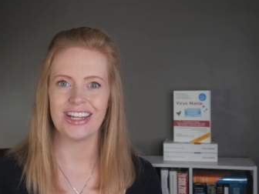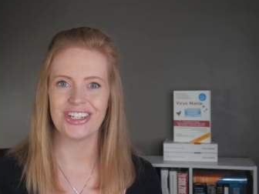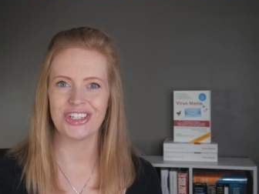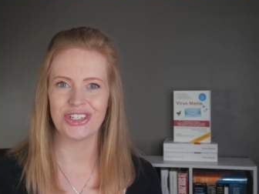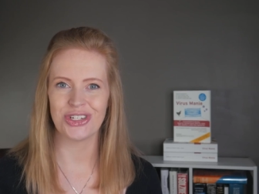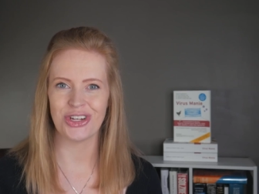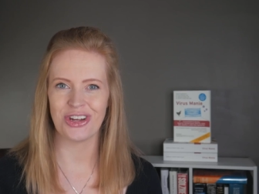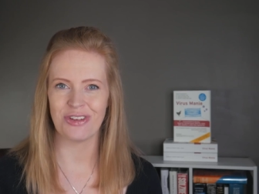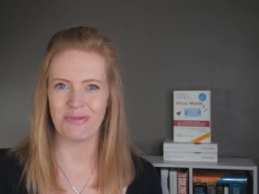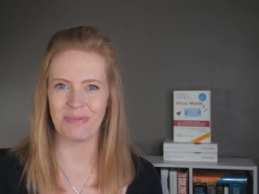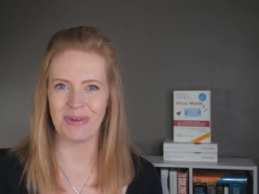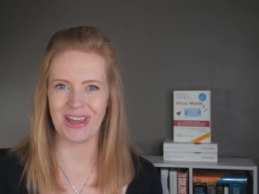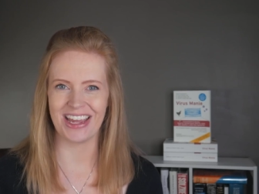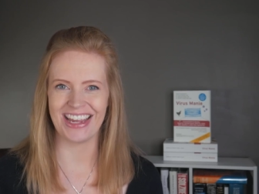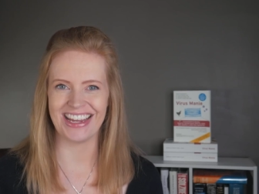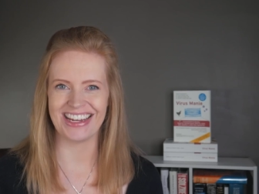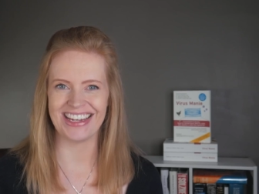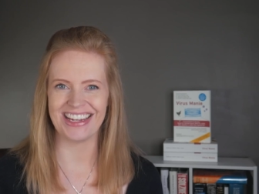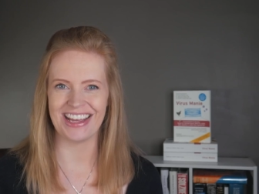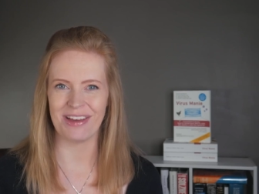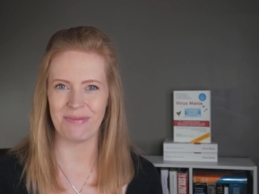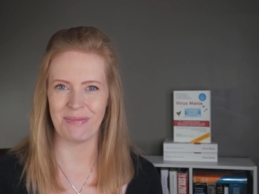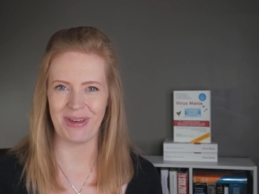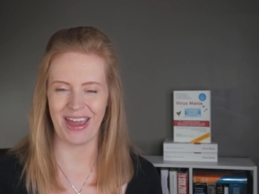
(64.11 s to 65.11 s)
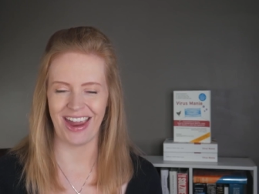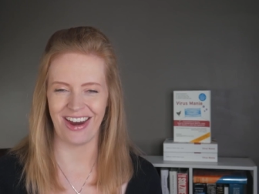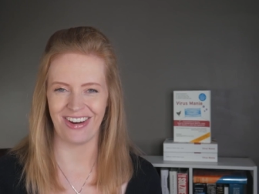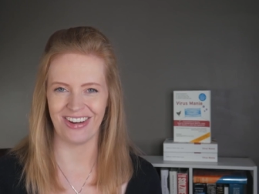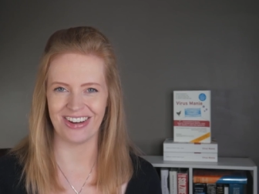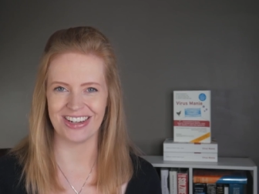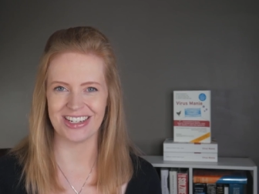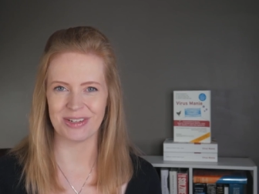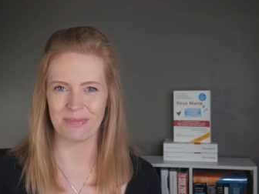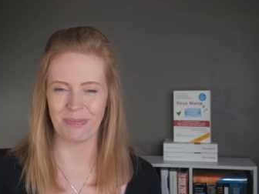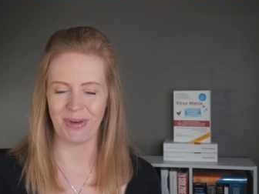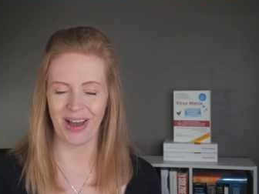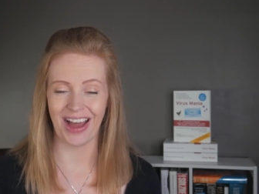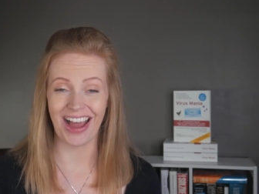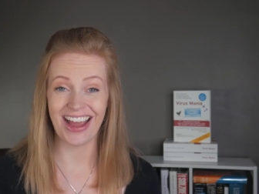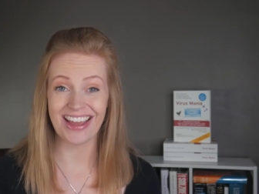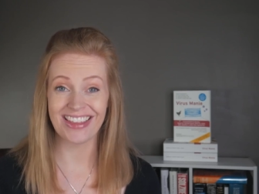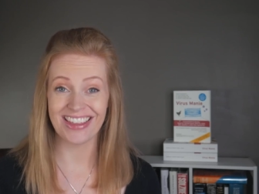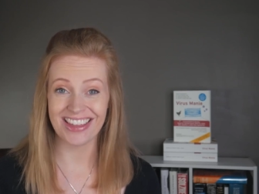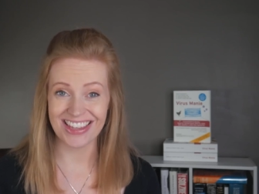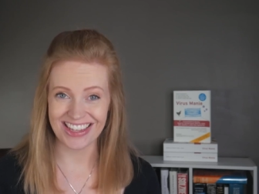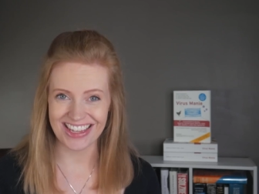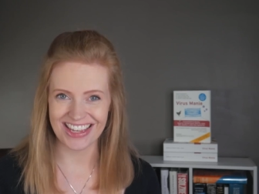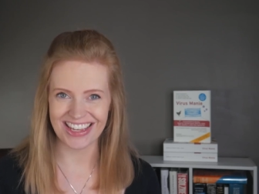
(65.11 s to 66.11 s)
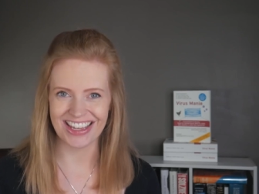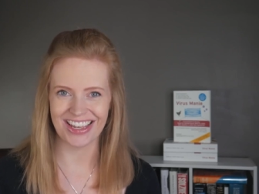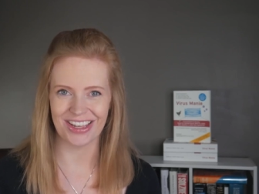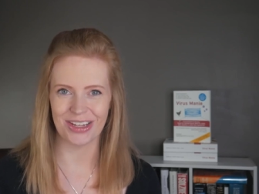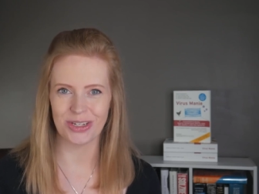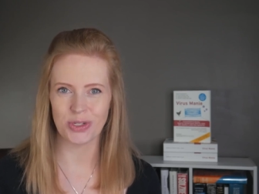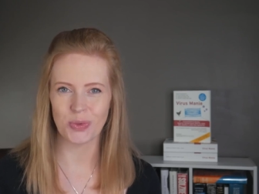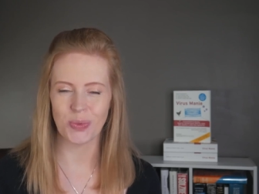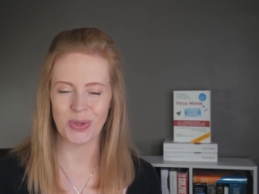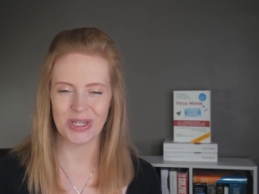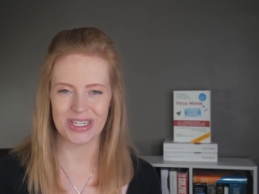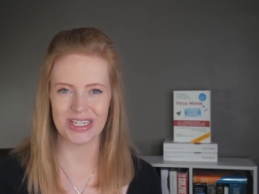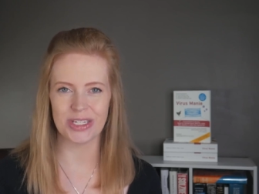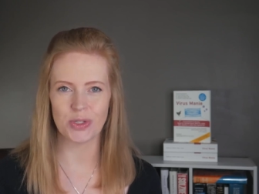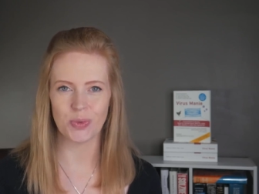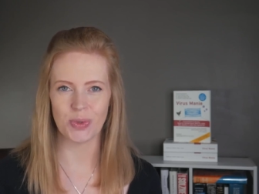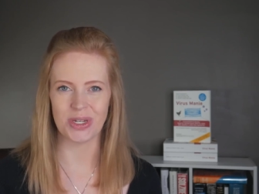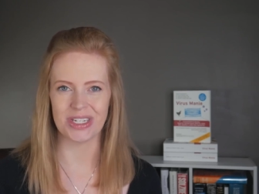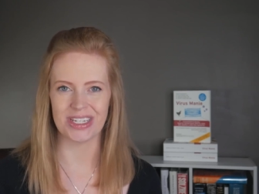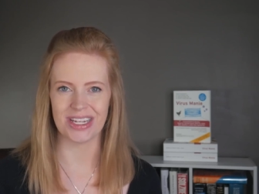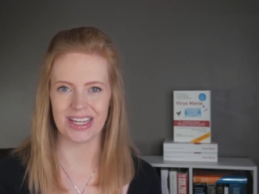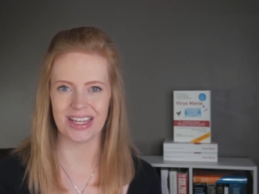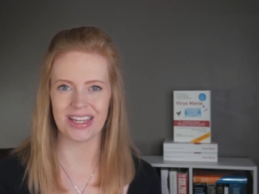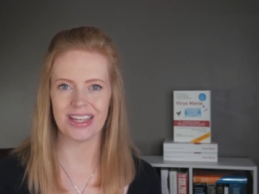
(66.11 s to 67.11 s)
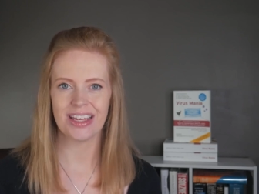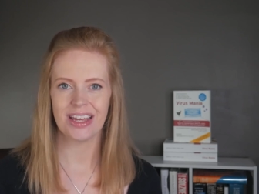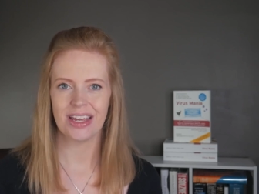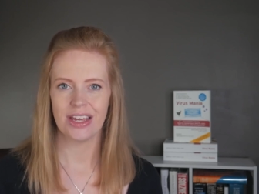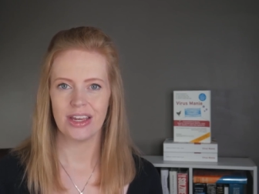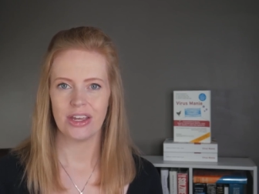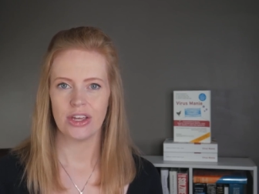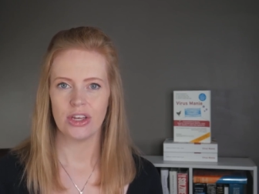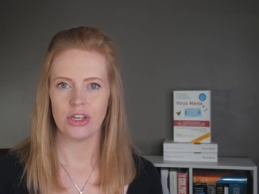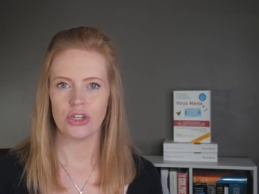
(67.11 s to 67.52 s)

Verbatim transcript: as should have been apparent by the year twenty twenty,